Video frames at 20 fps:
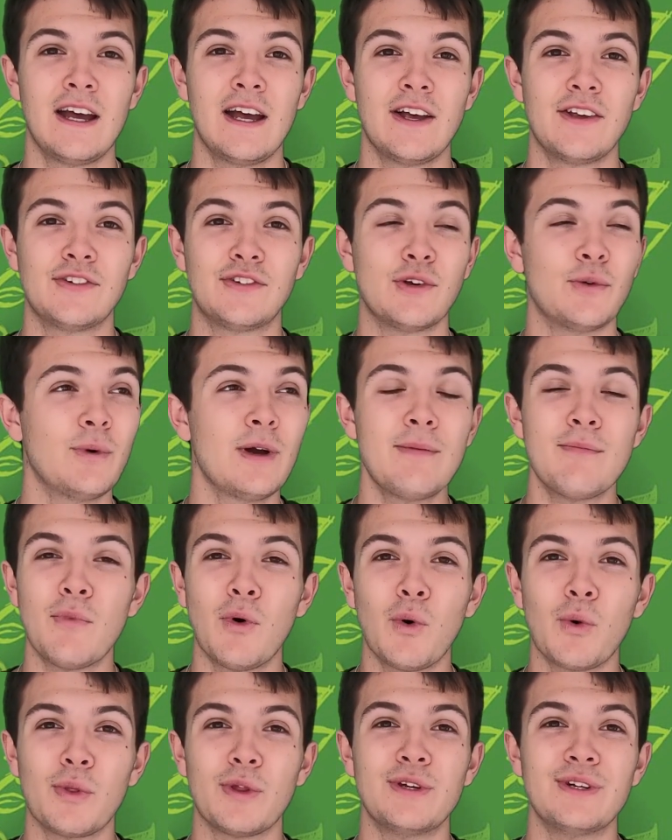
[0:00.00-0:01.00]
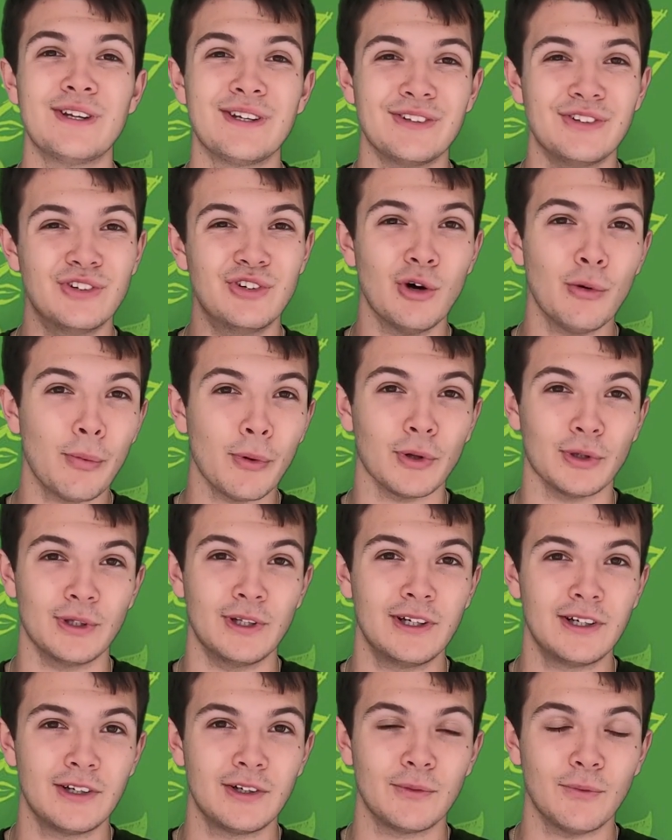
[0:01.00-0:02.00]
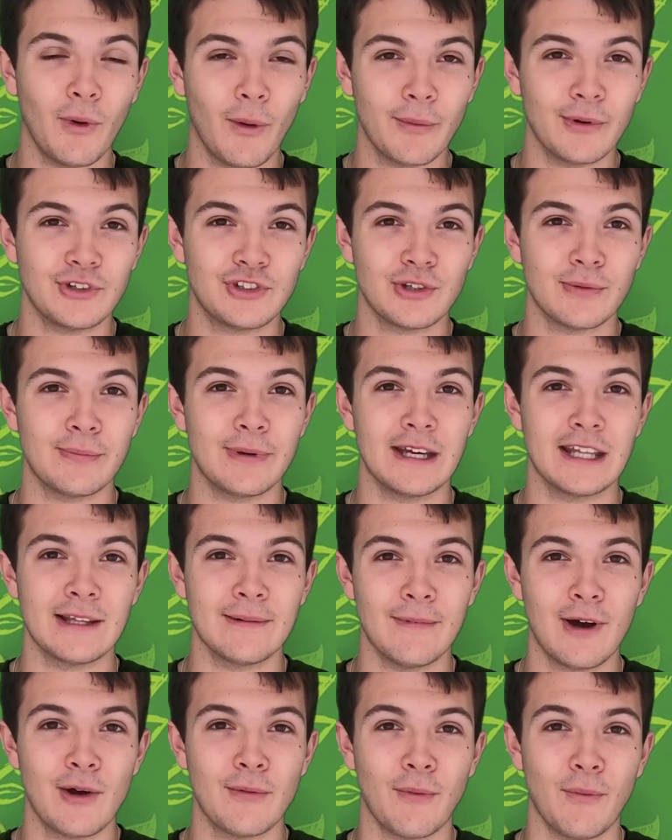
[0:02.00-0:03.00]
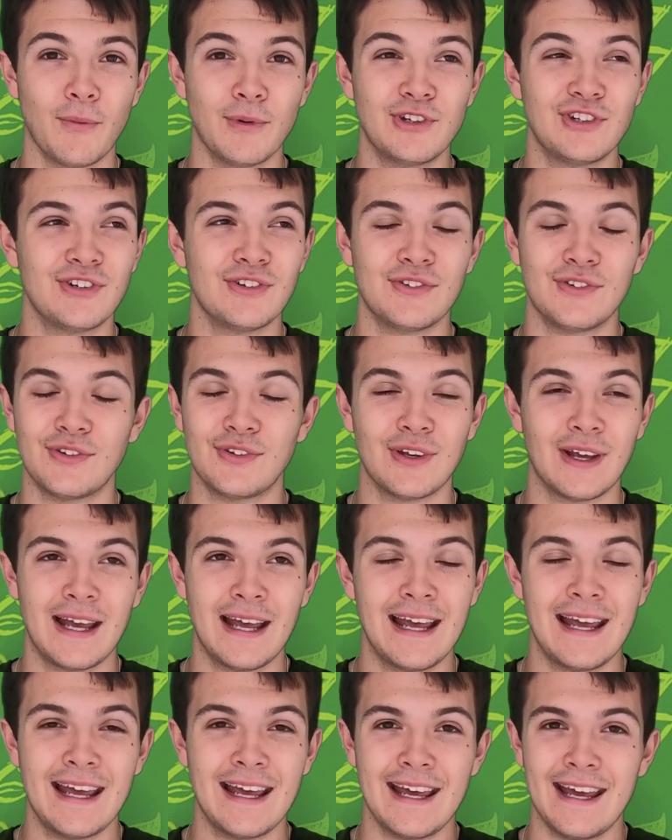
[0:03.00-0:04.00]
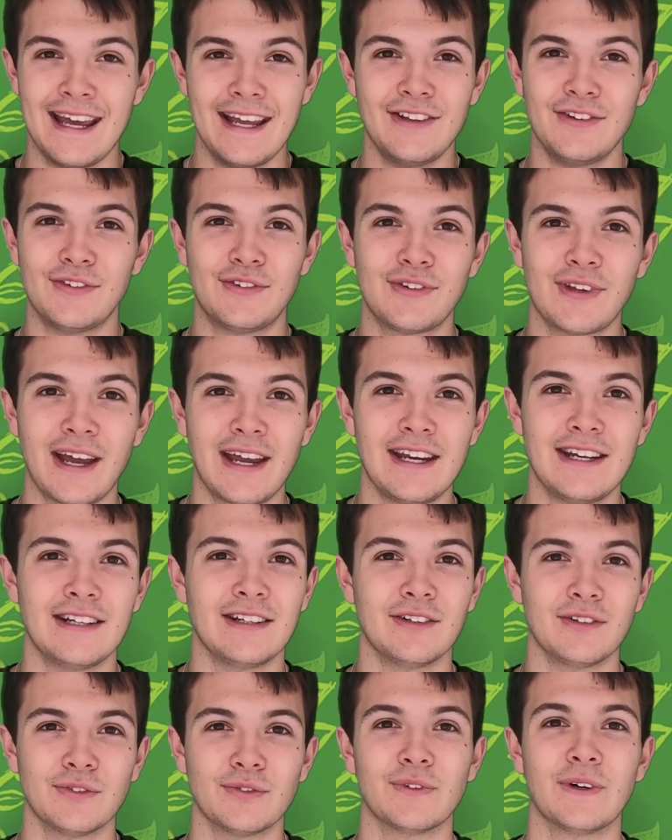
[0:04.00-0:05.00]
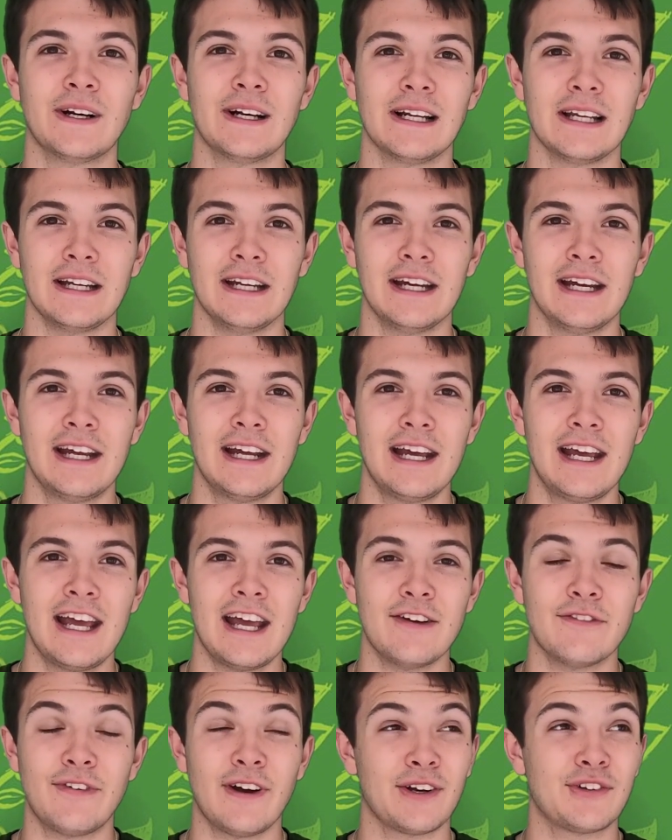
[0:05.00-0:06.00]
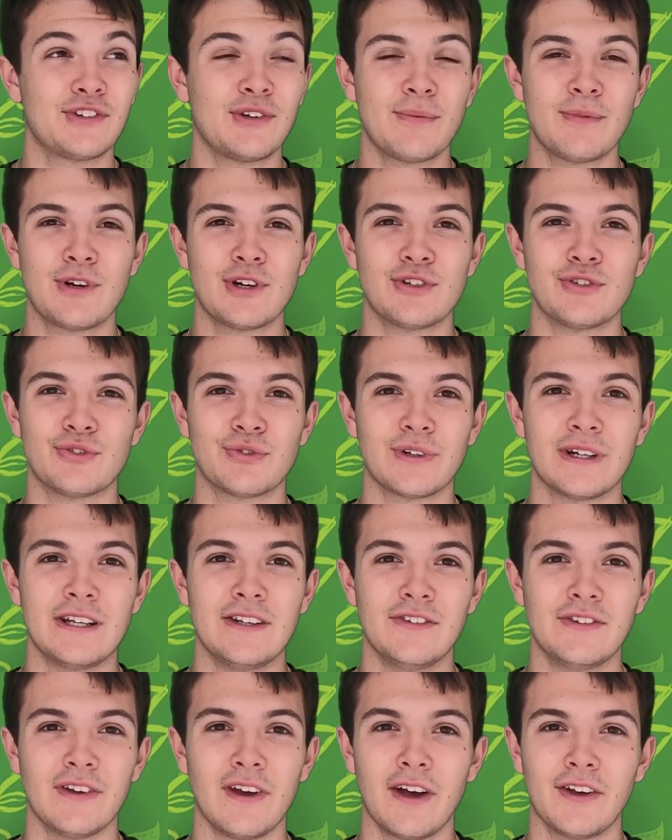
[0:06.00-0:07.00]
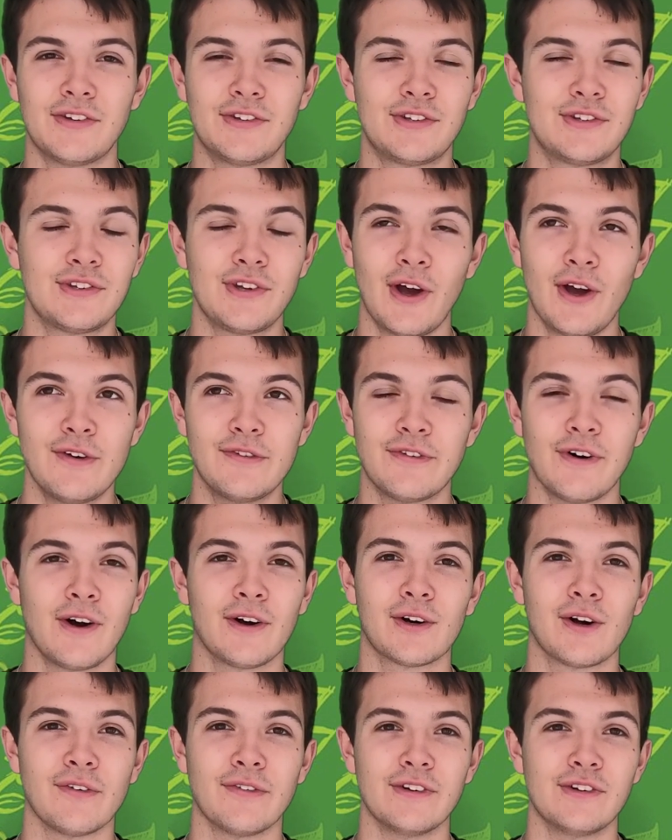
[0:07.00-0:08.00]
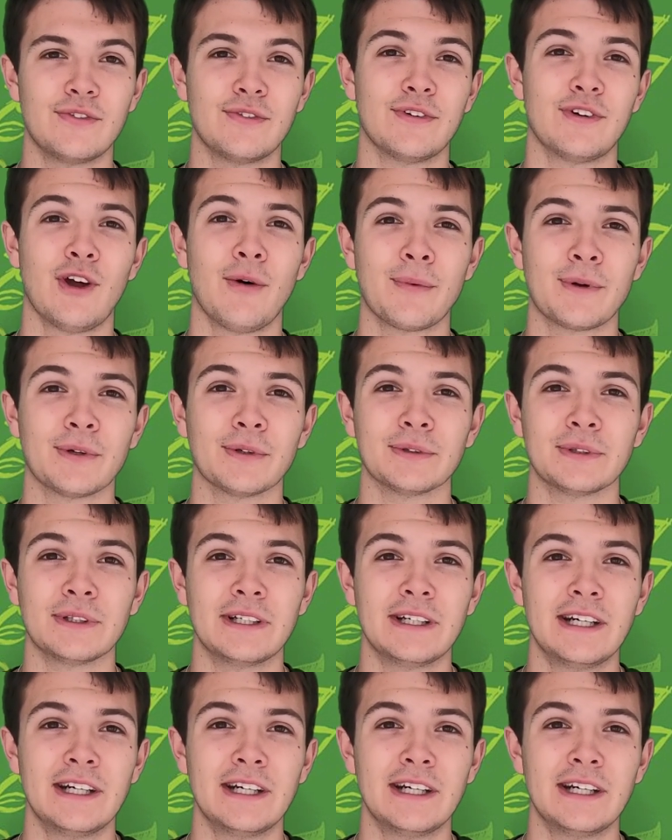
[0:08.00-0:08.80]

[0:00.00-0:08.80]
So we're more than double what we should be at the moment, which is insane, really. In fact, some countries are so far off, it's phenomenal.